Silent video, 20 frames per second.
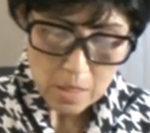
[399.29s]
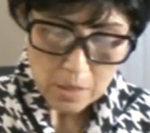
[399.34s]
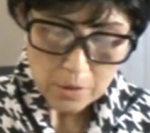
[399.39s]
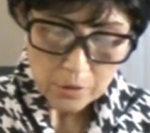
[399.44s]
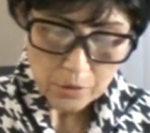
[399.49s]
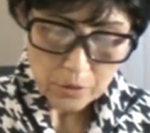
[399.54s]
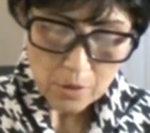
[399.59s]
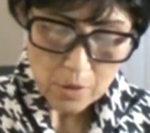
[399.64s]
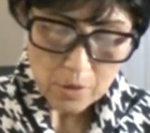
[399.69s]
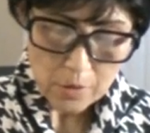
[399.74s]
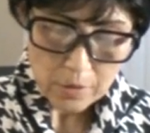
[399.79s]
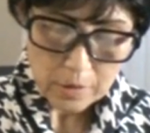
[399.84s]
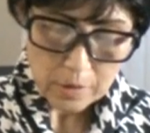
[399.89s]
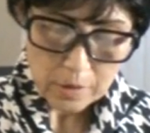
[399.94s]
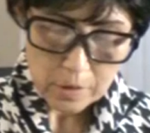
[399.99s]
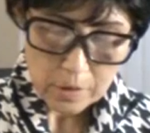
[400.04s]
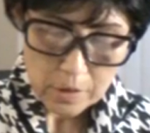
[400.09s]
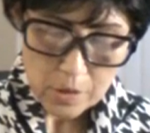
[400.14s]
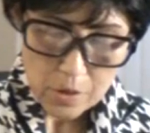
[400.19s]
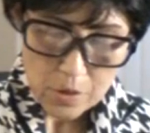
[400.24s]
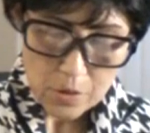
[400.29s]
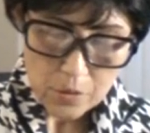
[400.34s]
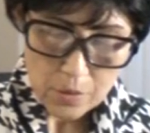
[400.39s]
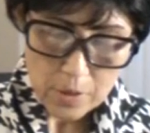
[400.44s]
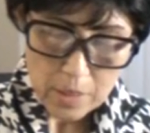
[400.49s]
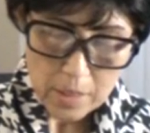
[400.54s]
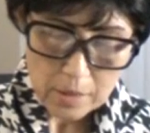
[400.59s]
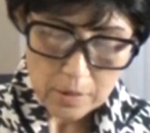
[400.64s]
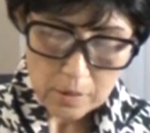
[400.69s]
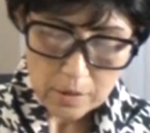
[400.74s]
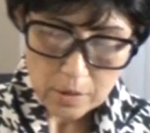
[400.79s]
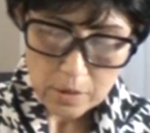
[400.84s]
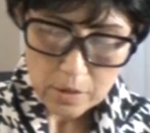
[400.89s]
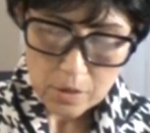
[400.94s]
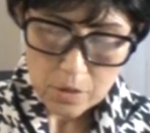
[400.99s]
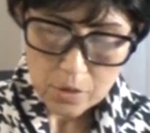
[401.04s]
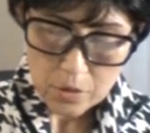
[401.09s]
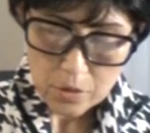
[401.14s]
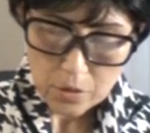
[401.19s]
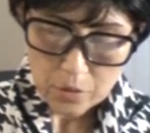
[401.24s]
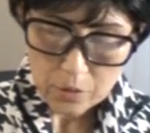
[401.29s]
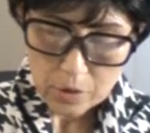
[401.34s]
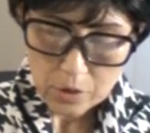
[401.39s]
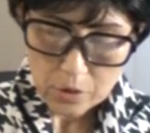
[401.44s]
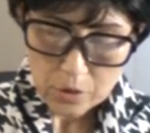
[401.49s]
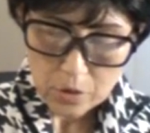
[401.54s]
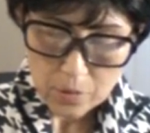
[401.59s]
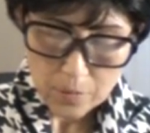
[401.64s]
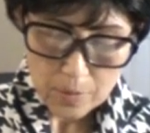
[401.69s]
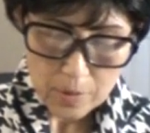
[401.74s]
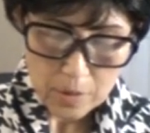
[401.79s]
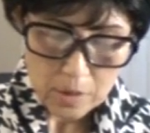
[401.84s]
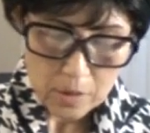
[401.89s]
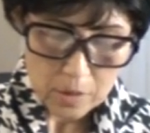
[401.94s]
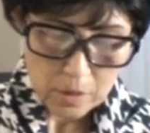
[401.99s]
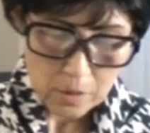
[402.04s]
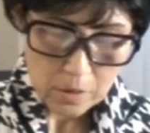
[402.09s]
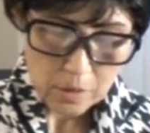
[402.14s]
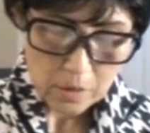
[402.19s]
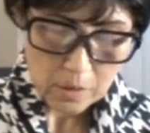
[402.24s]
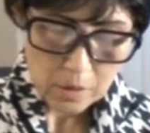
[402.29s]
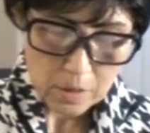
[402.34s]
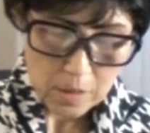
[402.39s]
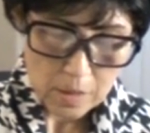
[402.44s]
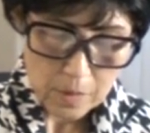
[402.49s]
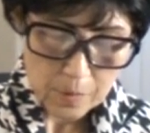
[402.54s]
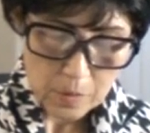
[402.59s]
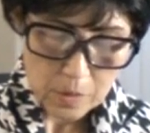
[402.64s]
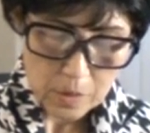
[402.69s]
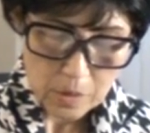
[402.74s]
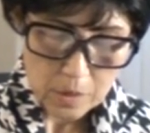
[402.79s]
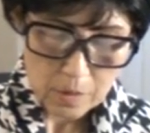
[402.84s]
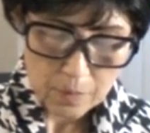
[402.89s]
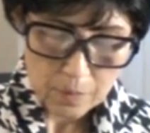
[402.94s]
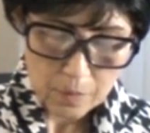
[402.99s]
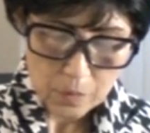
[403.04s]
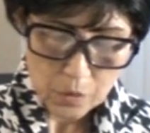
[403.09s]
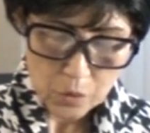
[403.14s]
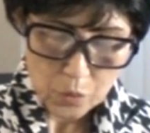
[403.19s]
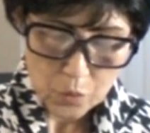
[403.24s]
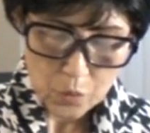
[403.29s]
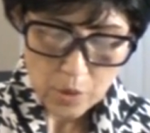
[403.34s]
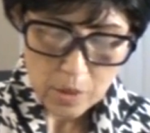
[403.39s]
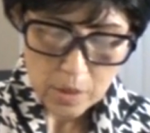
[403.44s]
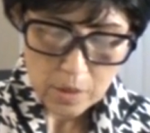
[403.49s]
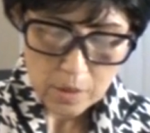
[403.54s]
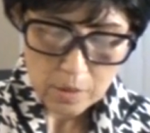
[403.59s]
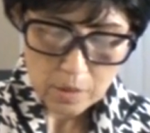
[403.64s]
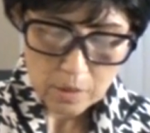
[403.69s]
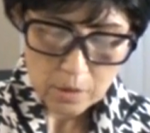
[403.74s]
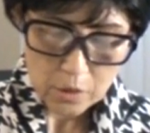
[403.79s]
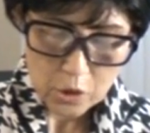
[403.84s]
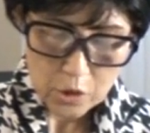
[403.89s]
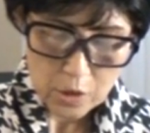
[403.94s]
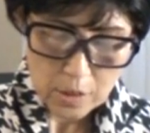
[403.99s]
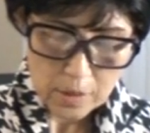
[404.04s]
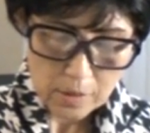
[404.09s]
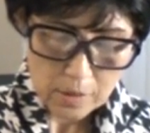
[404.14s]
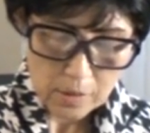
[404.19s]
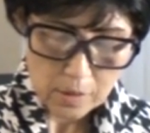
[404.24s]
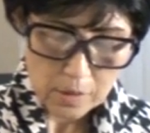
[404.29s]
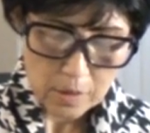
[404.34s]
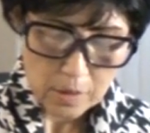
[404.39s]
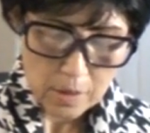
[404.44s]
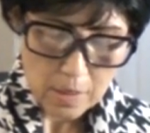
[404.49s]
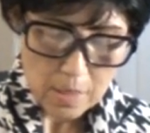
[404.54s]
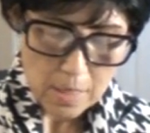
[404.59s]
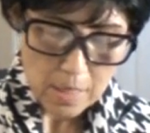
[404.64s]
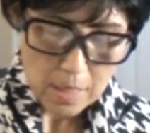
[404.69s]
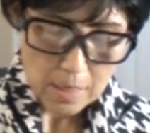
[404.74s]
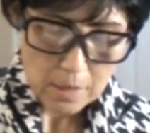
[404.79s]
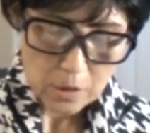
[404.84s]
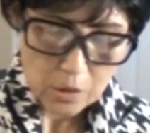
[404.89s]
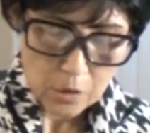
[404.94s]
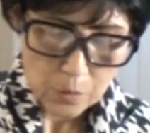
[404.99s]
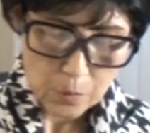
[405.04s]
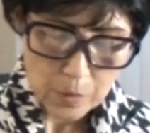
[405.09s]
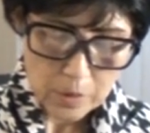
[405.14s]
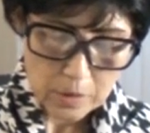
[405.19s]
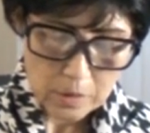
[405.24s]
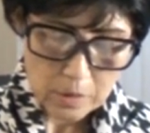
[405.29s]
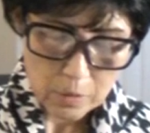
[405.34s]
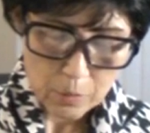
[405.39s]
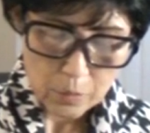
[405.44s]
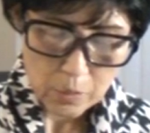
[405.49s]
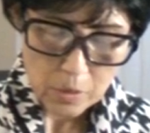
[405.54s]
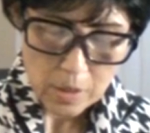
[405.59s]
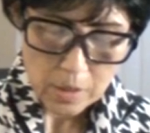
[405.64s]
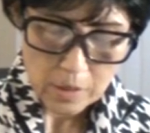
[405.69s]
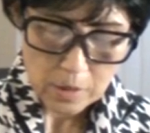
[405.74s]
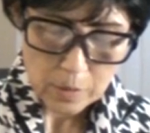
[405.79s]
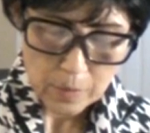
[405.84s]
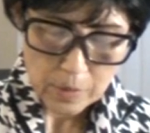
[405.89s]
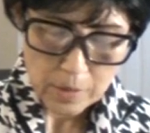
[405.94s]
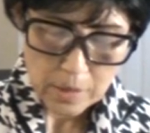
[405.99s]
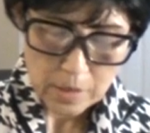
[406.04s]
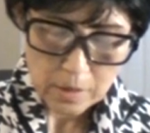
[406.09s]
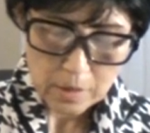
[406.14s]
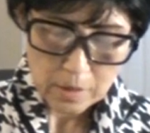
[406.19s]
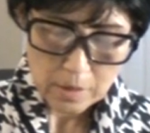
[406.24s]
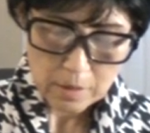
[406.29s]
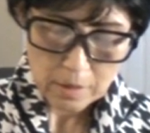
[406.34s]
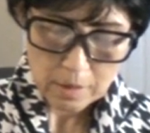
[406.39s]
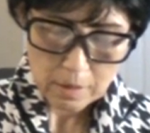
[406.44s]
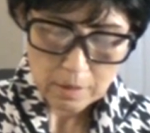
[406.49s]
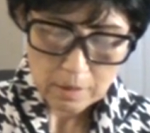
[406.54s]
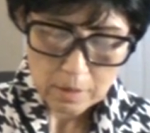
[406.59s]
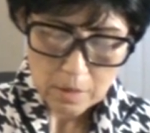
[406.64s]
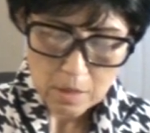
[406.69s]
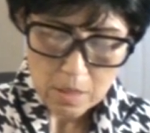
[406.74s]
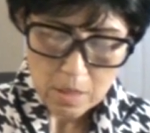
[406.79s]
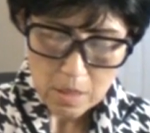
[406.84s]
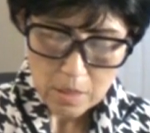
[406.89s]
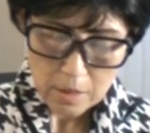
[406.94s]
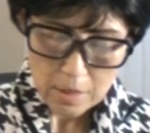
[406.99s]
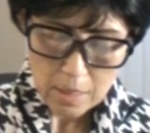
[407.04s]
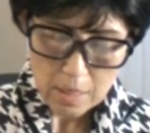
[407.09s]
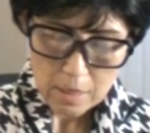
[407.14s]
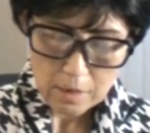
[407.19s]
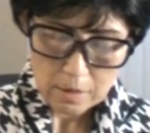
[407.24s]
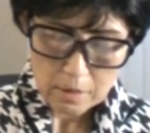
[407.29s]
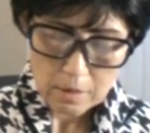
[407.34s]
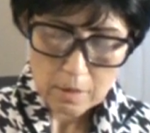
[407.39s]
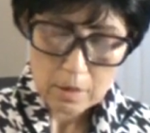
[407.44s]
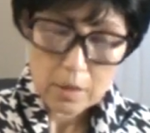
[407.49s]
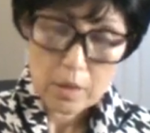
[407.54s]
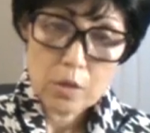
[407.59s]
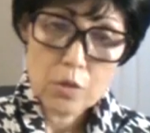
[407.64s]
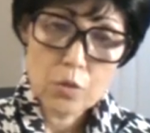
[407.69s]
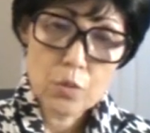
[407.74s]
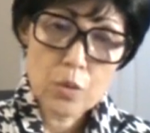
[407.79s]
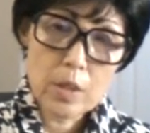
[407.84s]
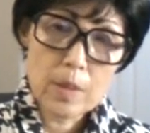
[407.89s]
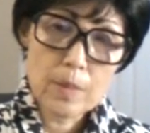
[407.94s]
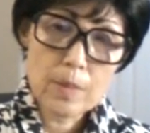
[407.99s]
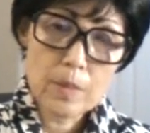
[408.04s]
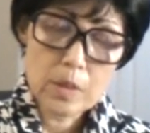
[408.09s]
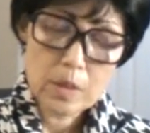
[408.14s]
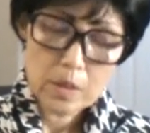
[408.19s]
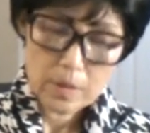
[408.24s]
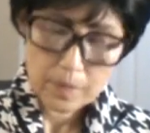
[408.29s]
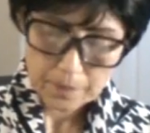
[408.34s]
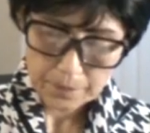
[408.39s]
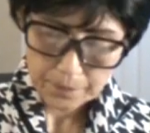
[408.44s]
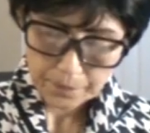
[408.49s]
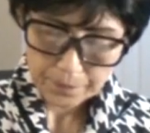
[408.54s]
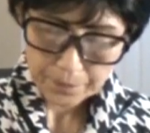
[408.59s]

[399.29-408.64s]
stock still as the hero Idomeneus stabbed him square in the chest and spit the bronze plate that cased his ribs.